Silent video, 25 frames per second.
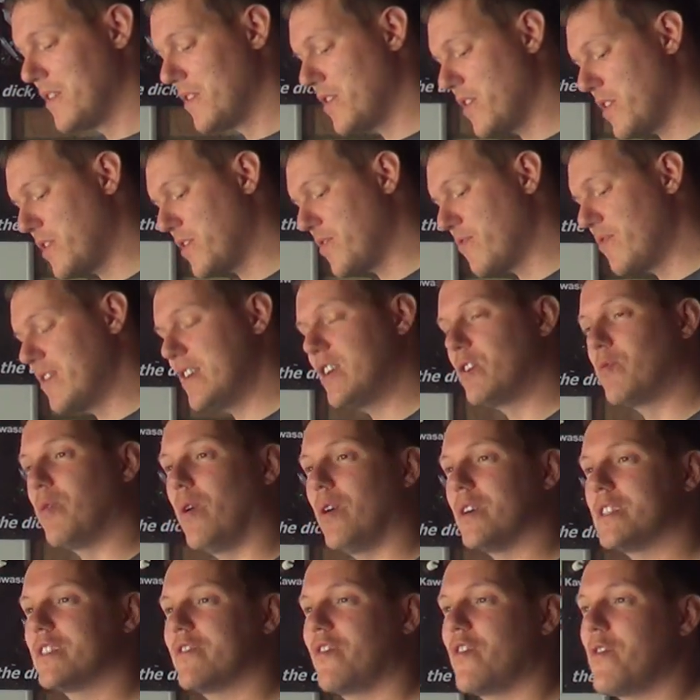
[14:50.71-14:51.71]
that three
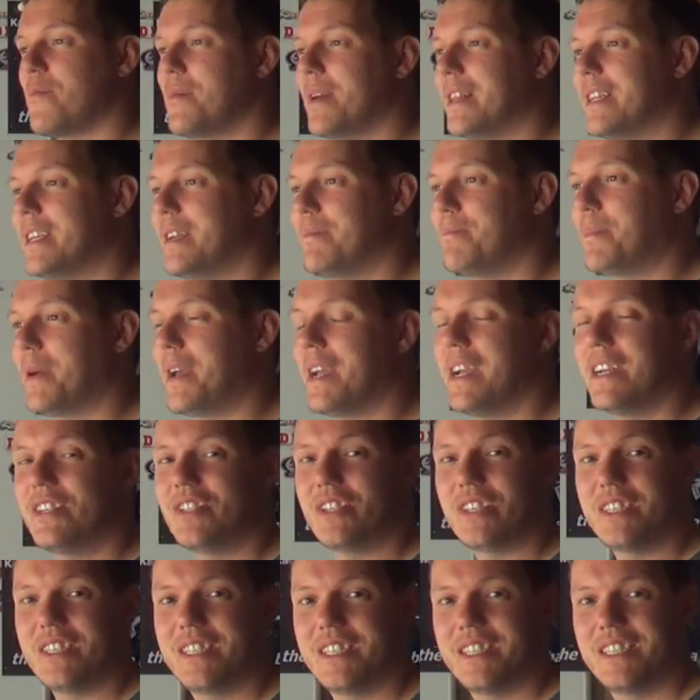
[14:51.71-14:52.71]
quarters of a million
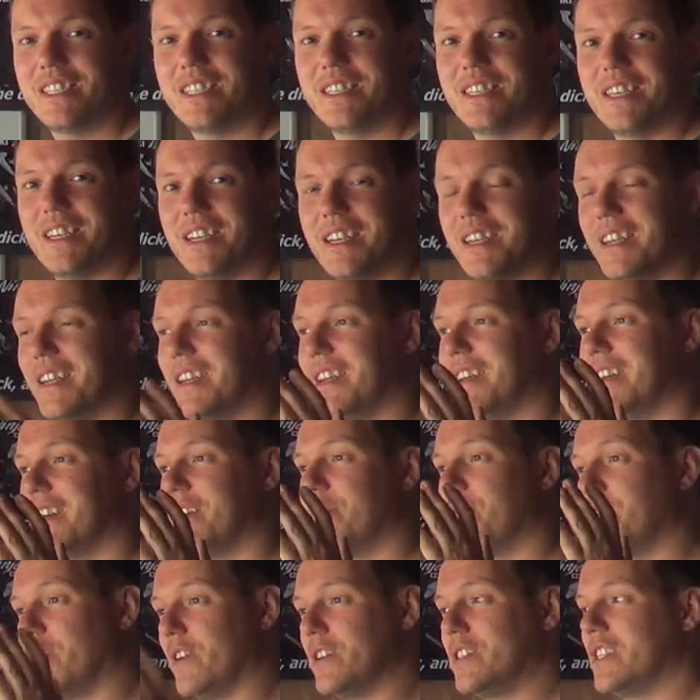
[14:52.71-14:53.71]
pages
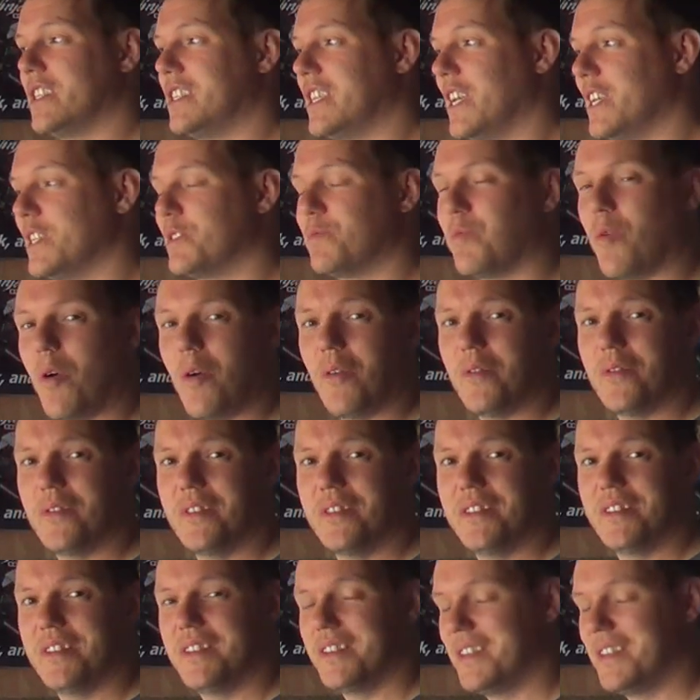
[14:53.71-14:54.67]
versus his one